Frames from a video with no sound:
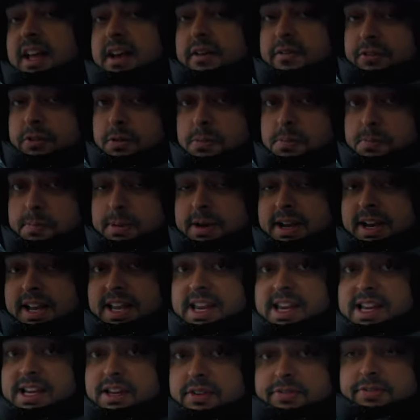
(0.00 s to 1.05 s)
that
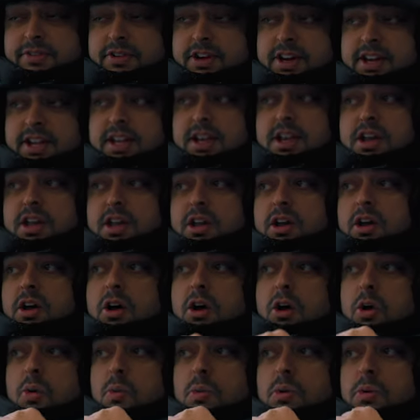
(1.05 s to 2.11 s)
completely free.
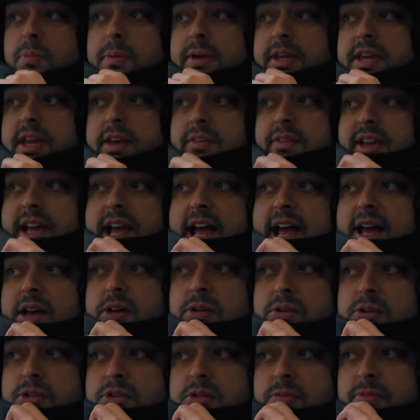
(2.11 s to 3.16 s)
I will be giving
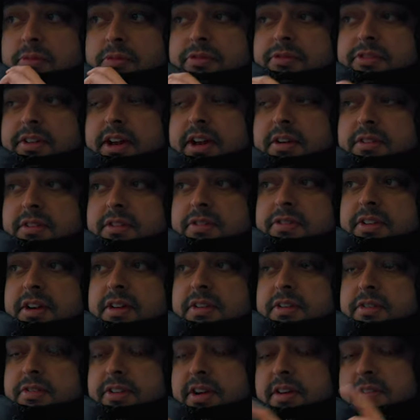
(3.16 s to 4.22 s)
out some very,
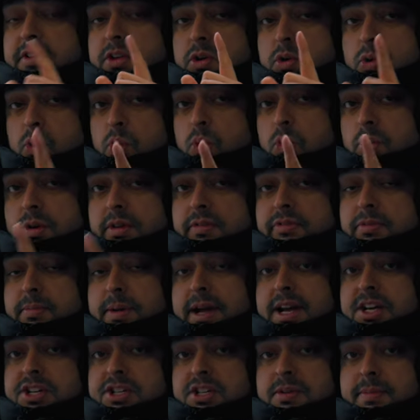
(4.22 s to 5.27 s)
very, very cool
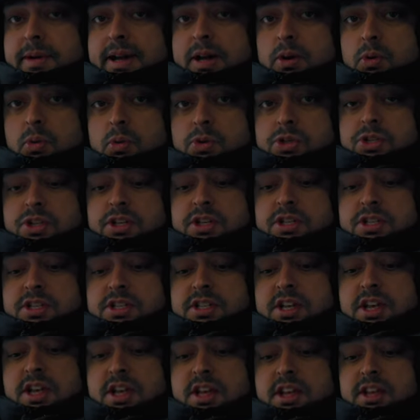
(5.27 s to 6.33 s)
information about
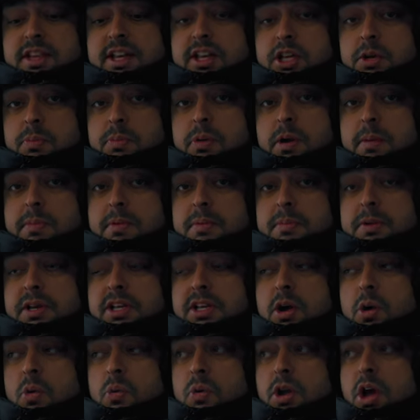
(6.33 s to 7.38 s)
auctions that you probably
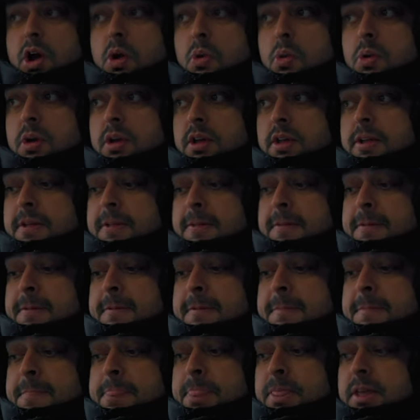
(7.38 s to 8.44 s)
don't know.
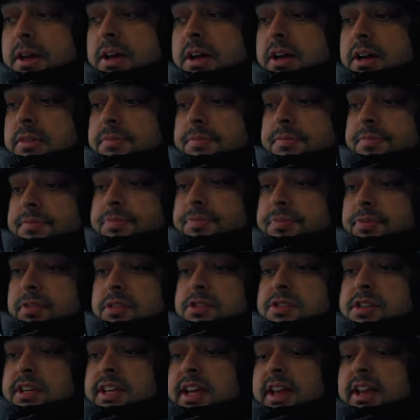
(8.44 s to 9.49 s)

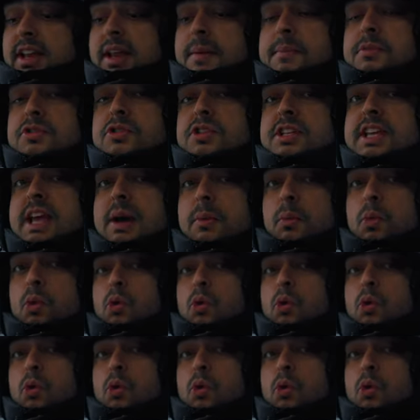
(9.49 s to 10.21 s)
So yeah, let me just get